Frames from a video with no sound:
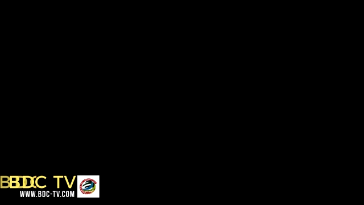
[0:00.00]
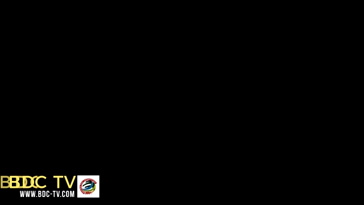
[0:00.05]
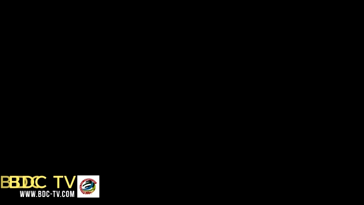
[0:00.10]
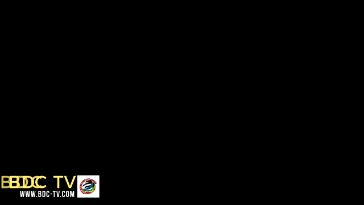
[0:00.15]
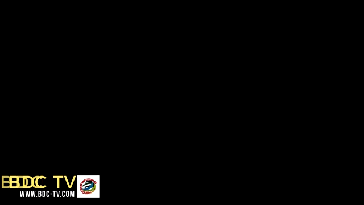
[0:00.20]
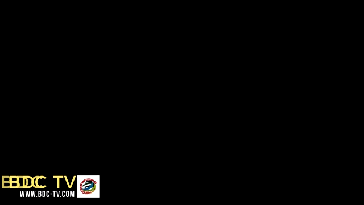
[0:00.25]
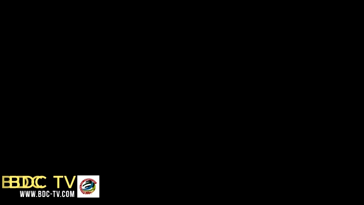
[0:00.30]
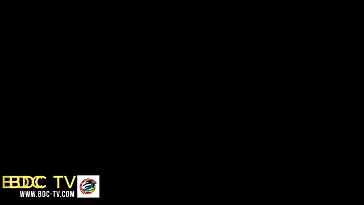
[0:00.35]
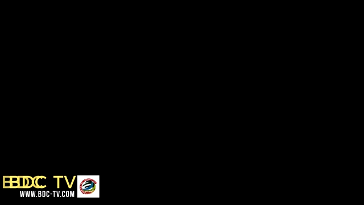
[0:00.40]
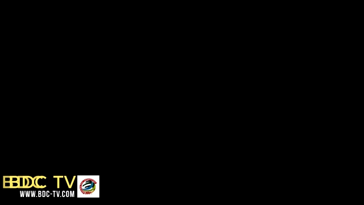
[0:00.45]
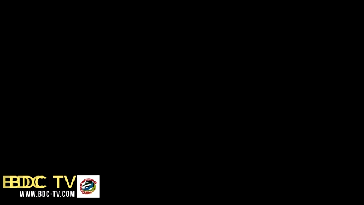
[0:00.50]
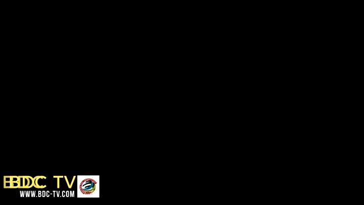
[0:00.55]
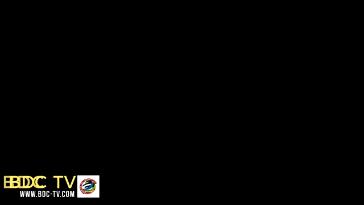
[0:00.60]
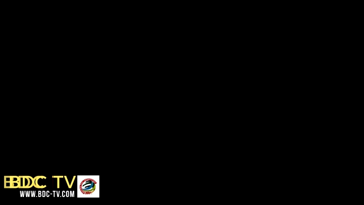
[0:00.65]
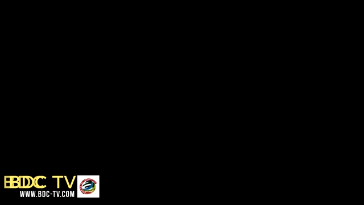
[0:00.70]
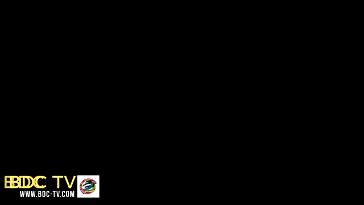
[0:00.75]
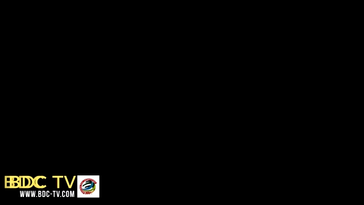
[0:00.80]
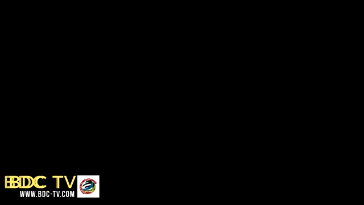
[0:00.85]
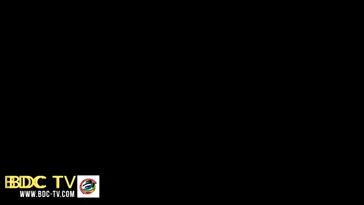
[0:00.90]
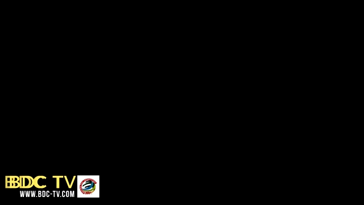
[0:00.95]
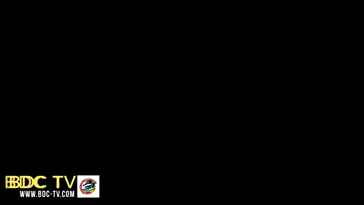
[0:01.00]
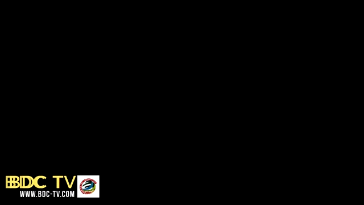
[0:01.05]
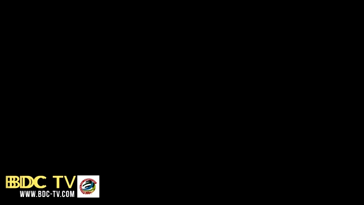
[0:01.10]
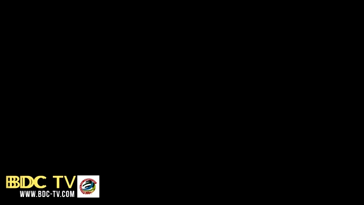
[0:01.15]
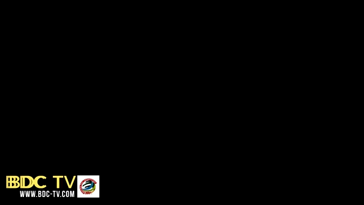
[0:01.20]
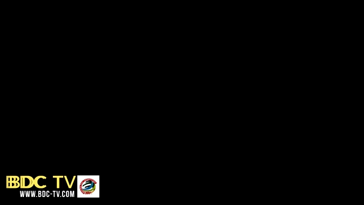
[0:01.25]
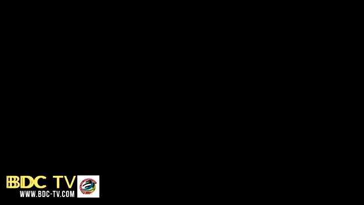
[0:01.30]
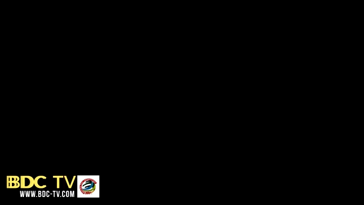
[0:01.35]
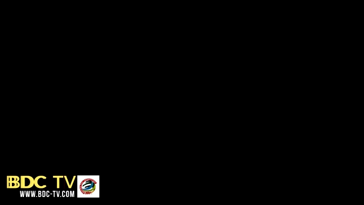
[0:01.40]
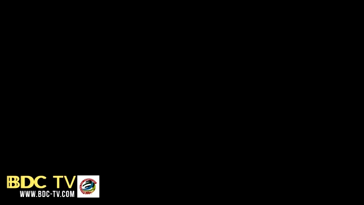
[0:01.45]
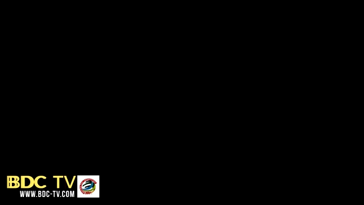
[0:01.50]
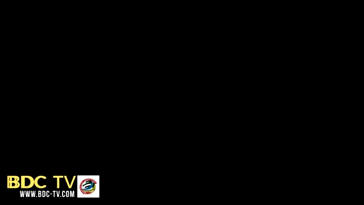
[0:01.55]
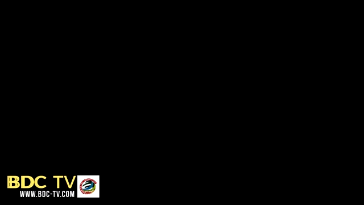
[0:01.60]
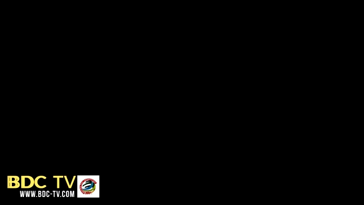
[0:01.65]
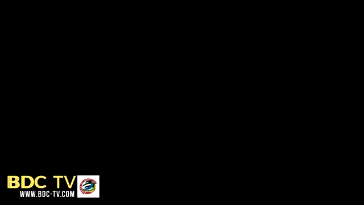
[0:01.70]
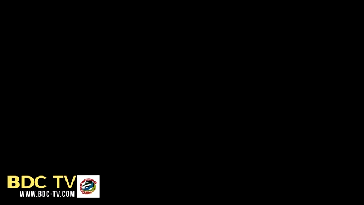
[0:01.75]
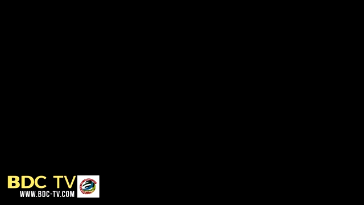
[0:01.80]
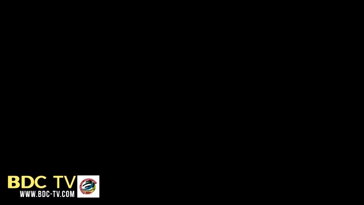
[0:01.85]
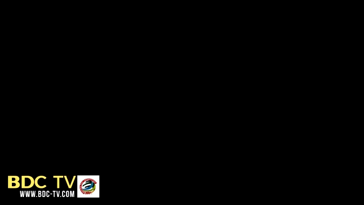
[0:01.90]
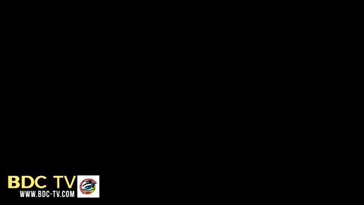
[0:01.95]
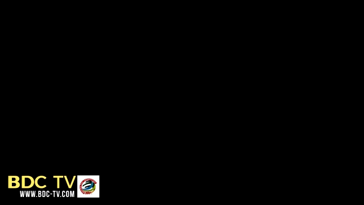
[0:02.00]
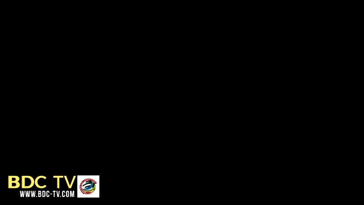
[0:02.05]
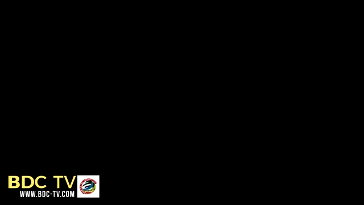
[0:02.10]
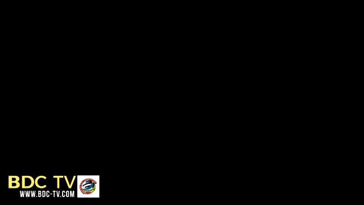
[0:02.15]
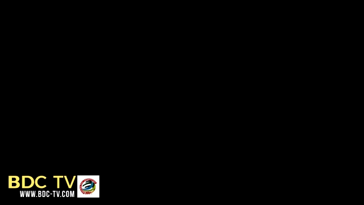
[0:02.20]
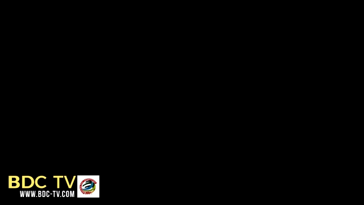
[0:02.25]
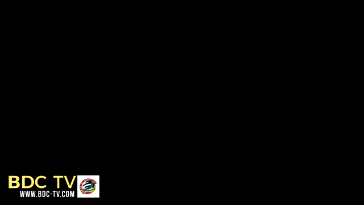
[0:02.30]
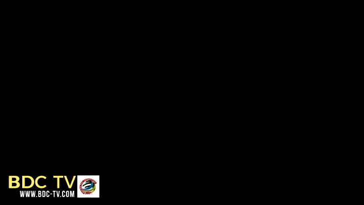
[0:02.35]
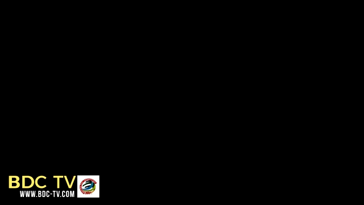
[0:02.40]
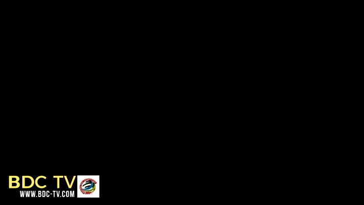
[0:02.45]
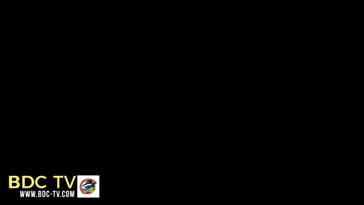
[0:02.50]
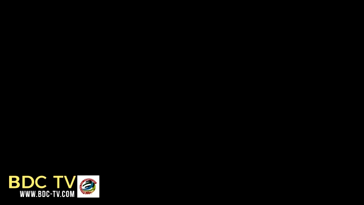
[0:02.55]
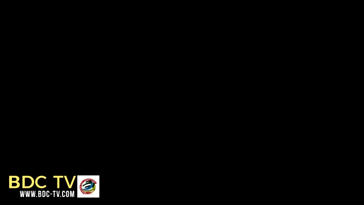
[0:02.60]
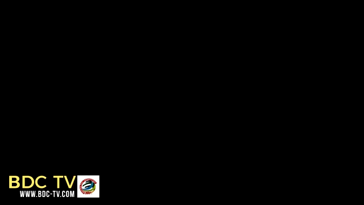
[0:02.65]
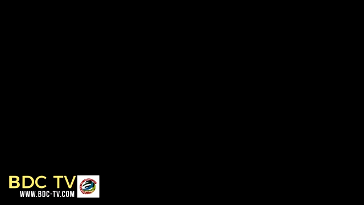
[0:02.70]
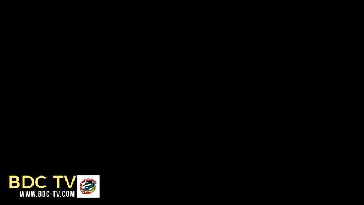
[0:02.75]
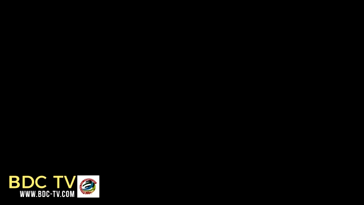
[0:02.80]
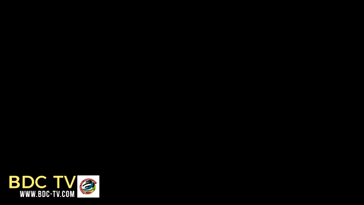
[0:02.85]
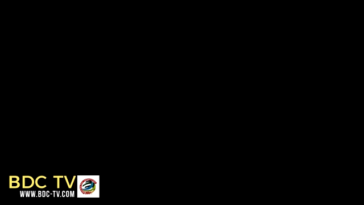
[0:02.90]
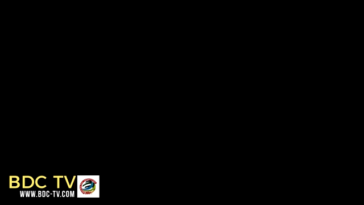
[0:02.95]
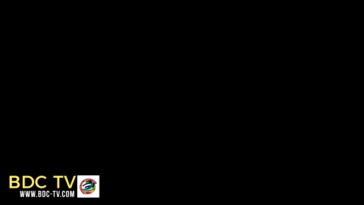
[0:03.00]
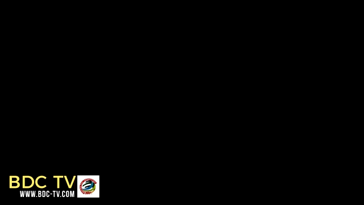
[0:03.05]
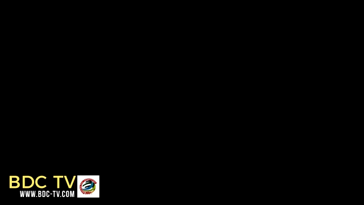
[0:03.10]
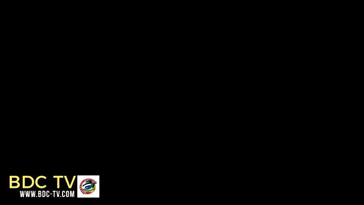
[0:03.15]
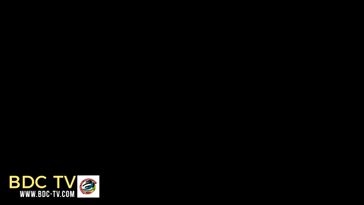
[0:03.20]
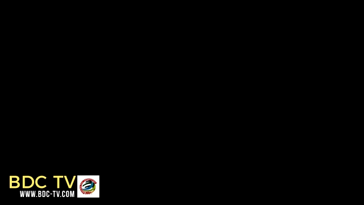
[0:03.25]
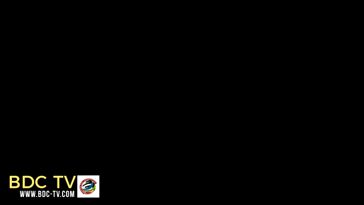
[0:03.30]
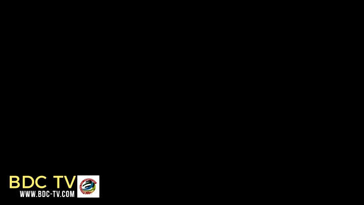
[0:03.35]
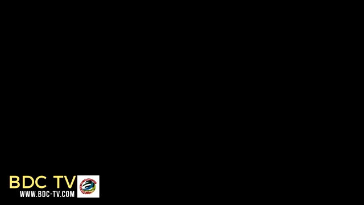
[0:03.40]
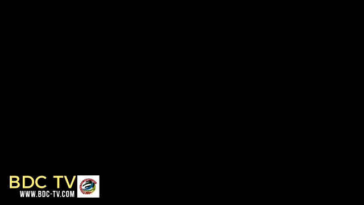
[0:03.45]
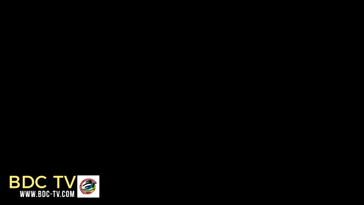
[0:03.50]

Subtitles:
Nobody's mouth can be seen.